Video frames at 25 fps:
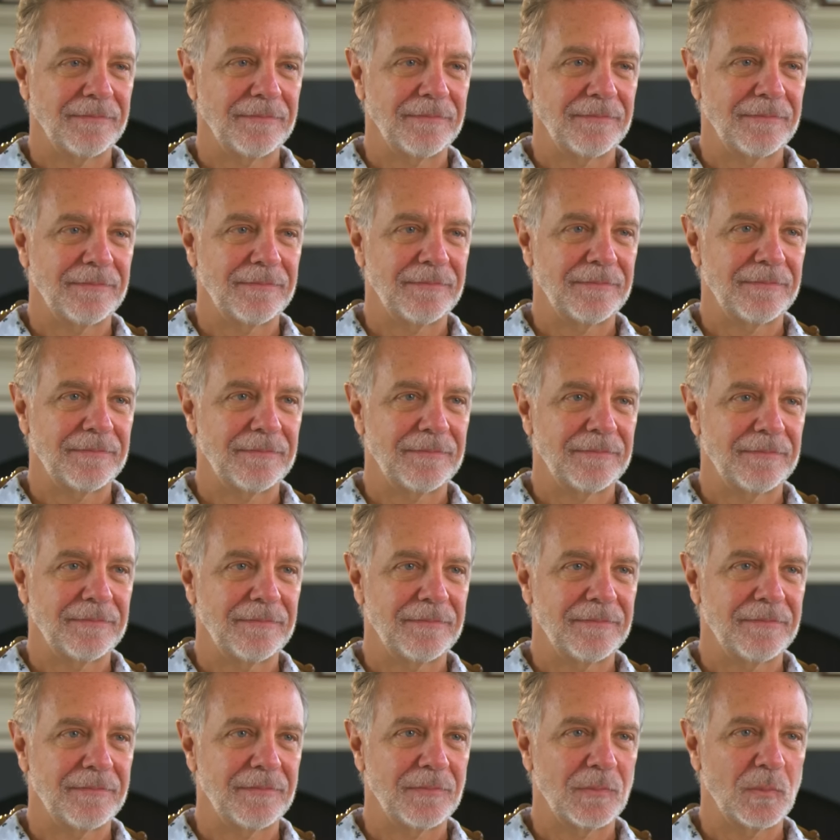
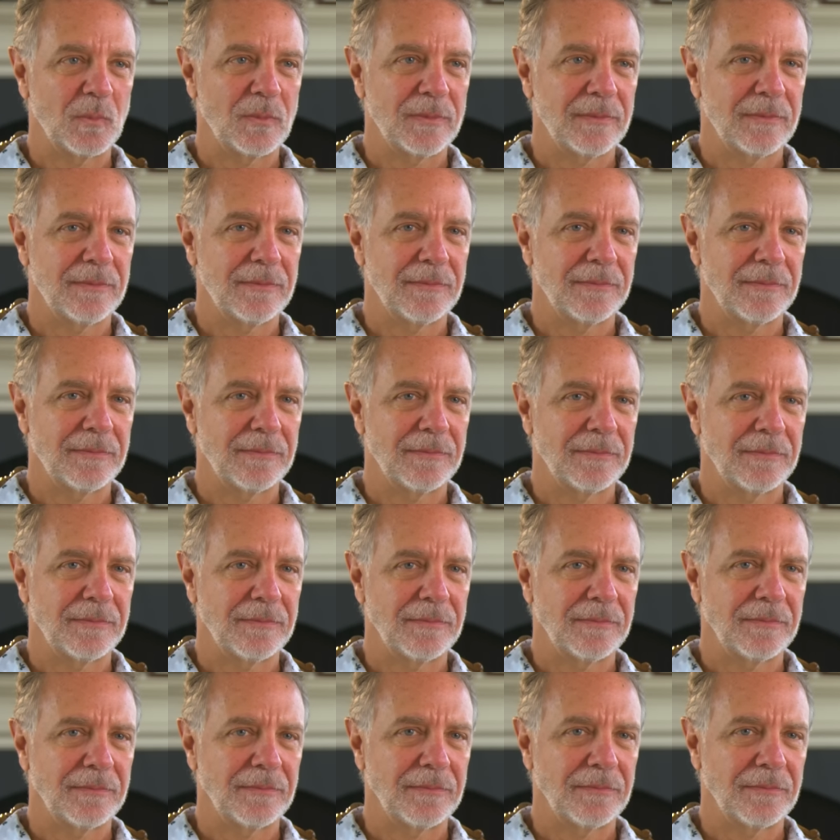
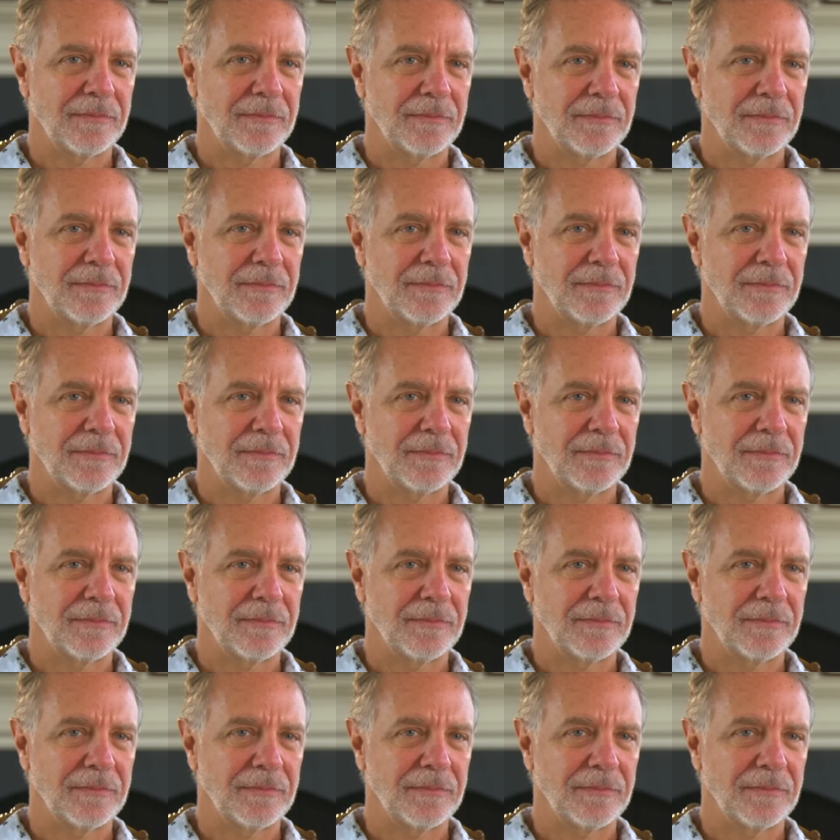[no speech]